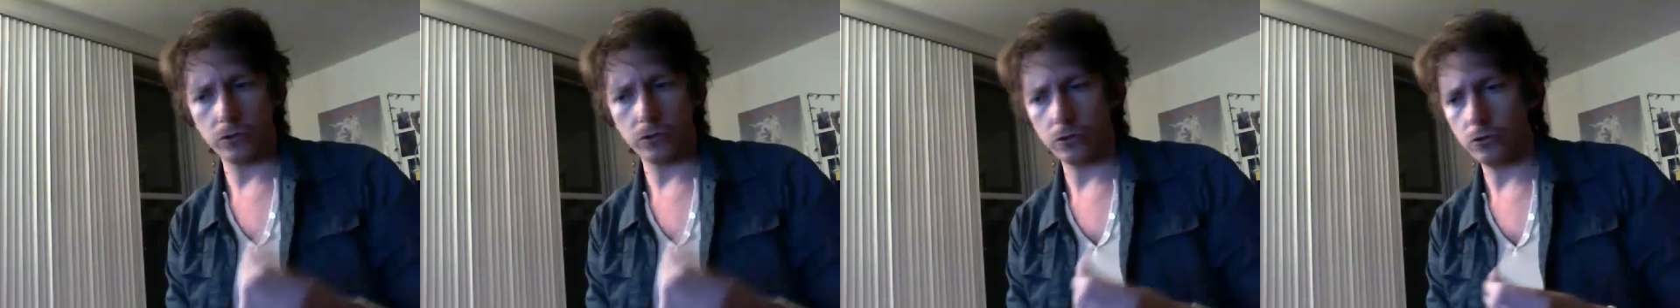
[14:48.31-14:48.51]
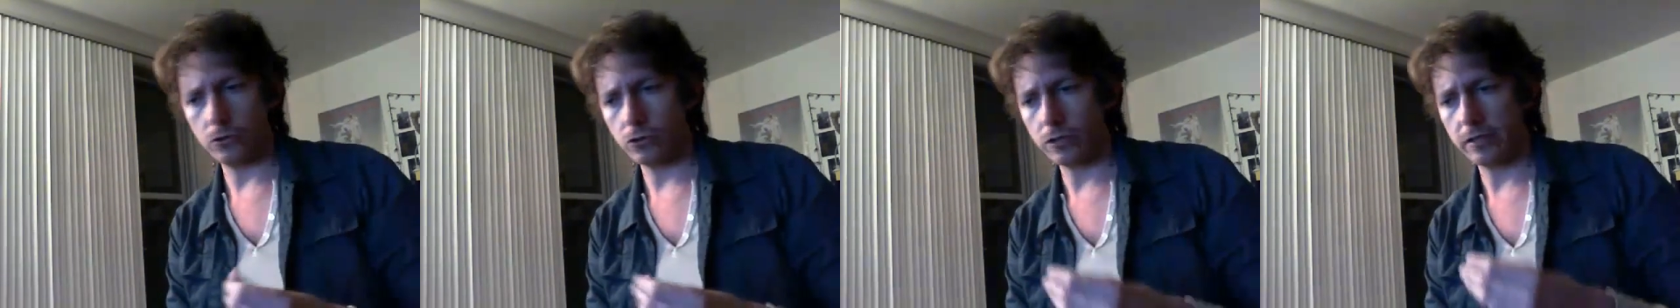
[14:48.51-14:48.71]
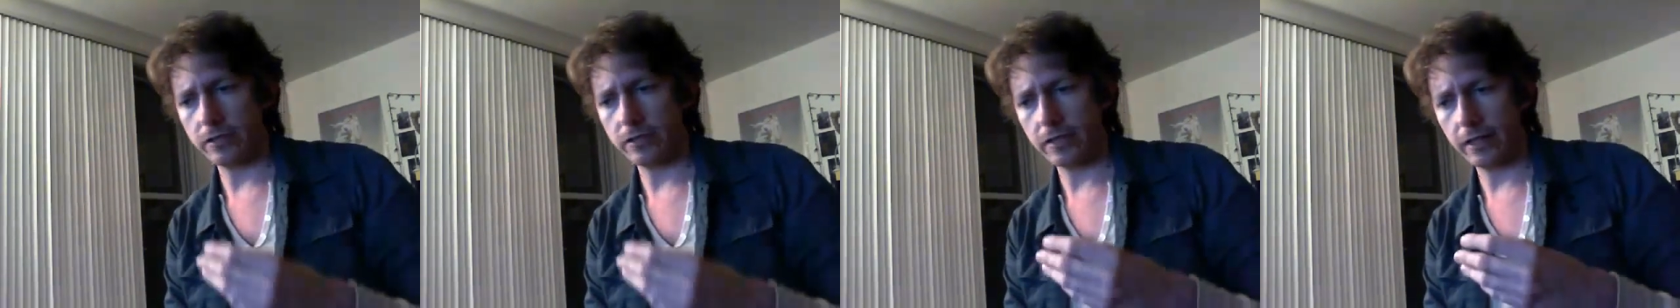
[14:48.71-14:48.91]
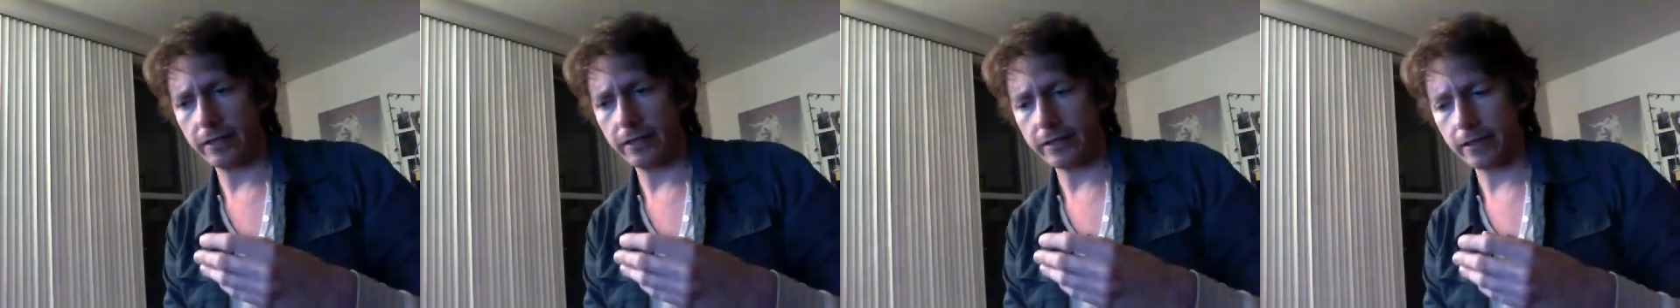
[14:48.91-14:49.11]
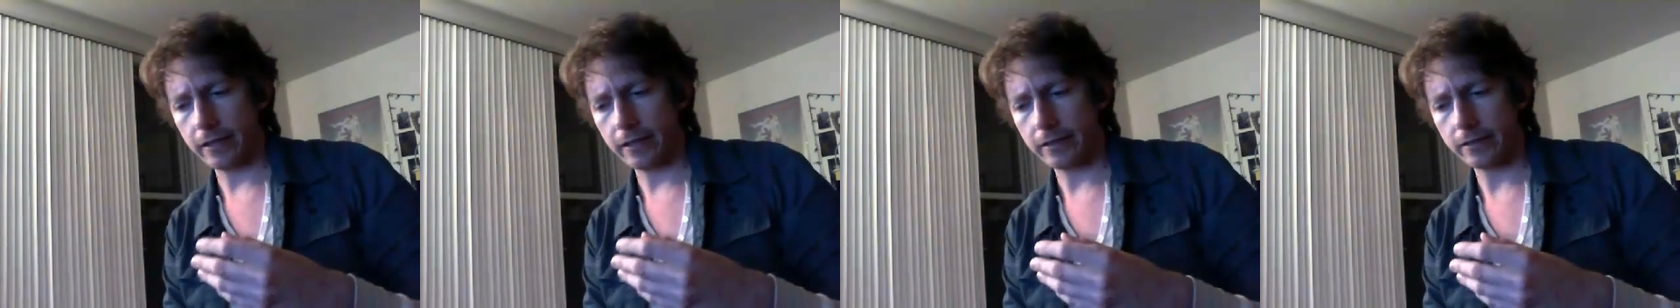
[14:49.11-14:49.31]
usually selling
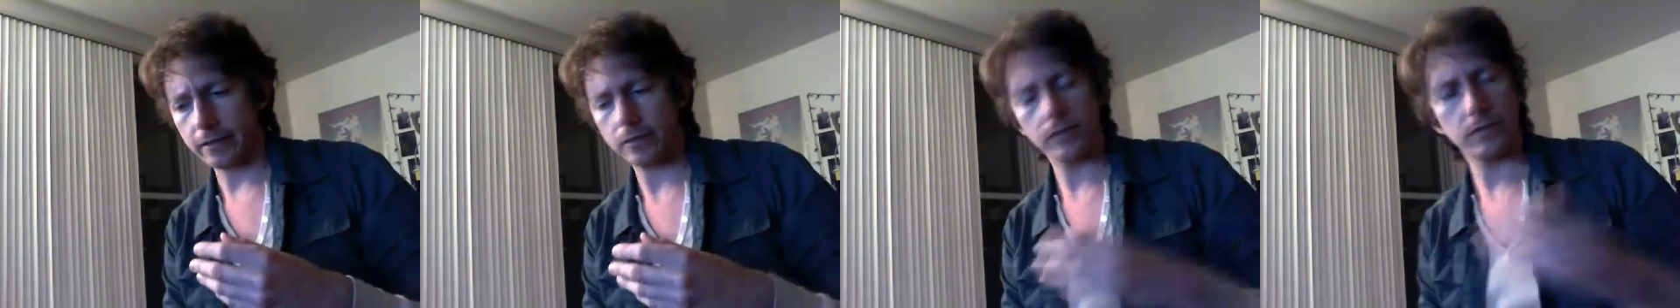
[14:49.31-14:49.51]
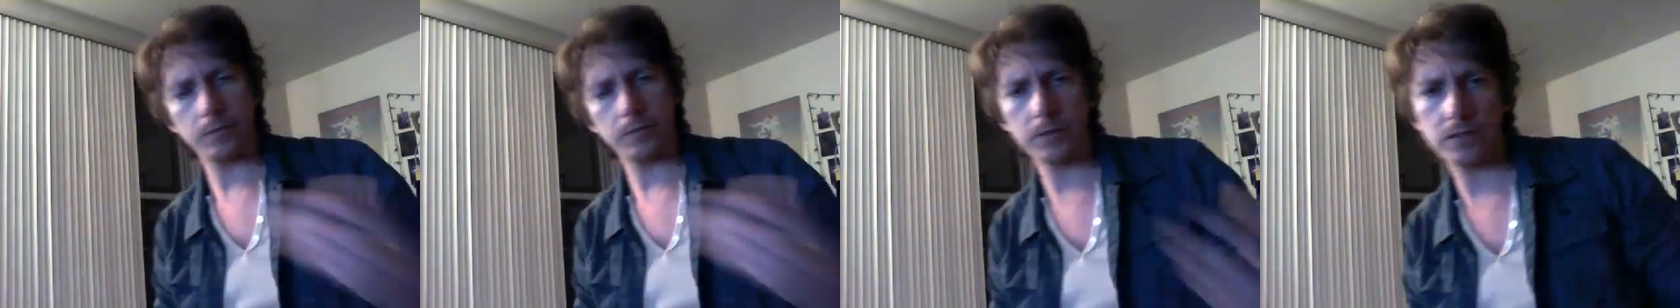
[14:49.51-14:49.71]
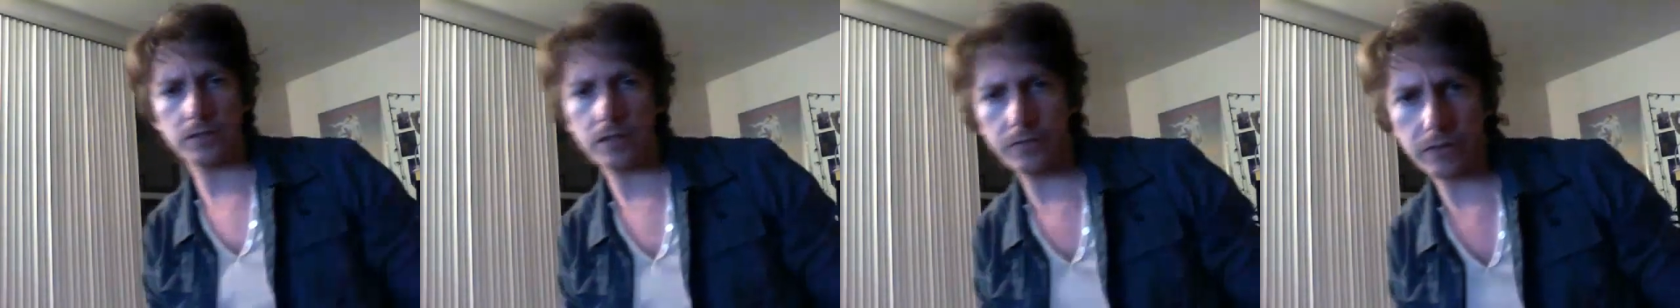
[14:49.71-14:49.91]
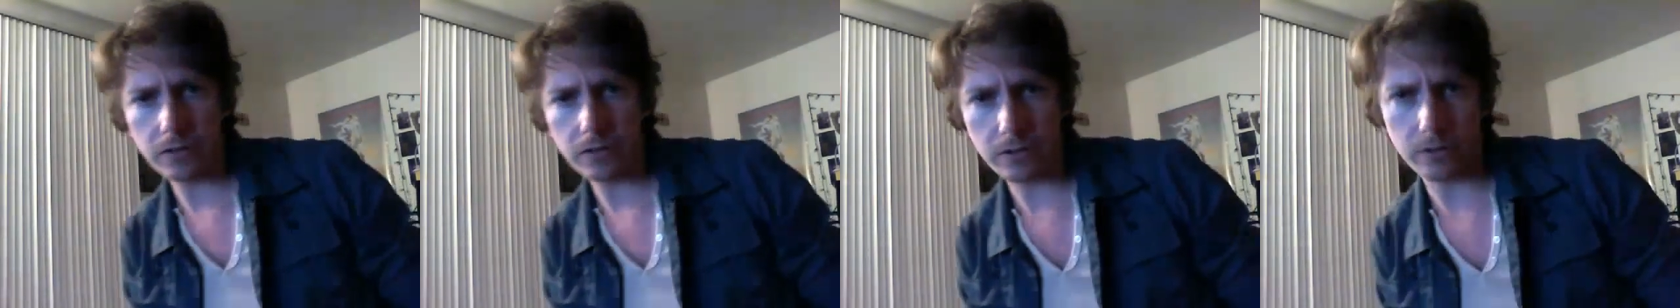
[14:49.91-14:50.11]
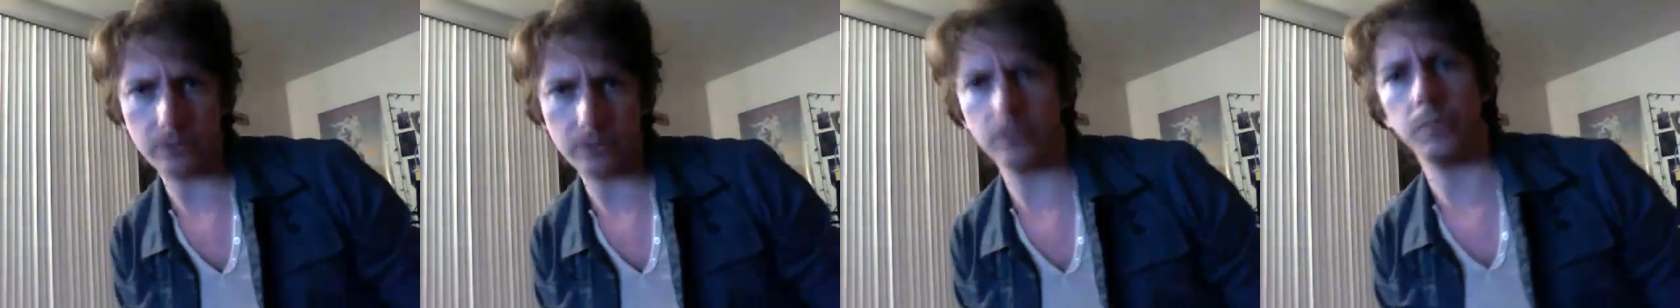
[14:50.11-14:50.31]
like specific
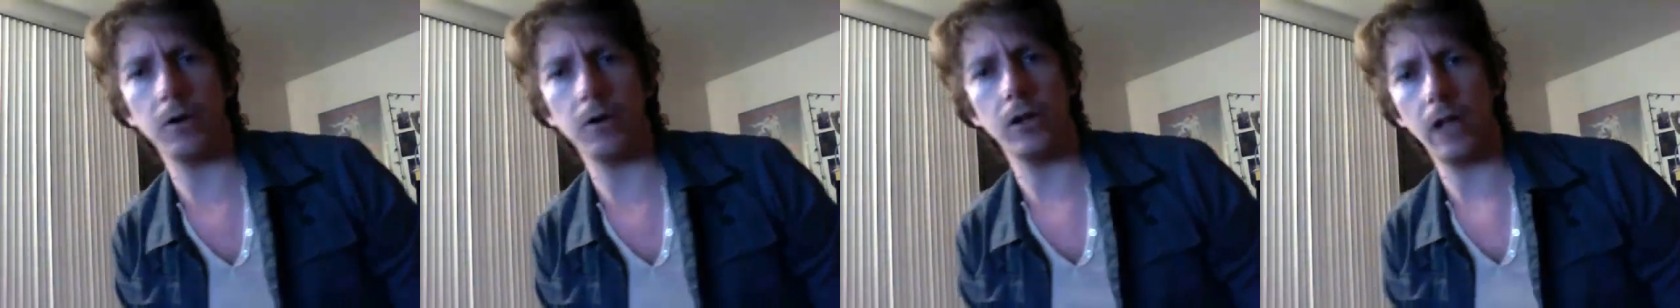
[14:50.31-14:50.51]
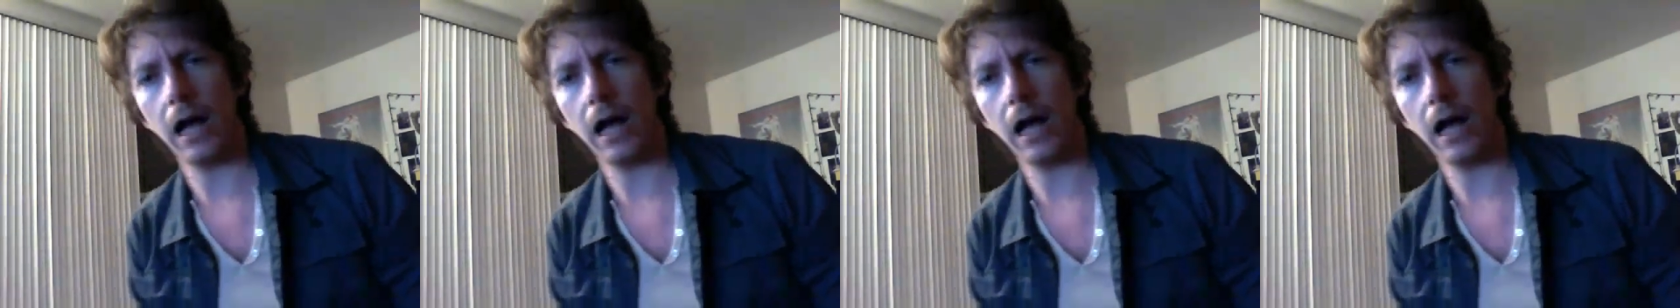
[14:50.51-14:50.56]
or small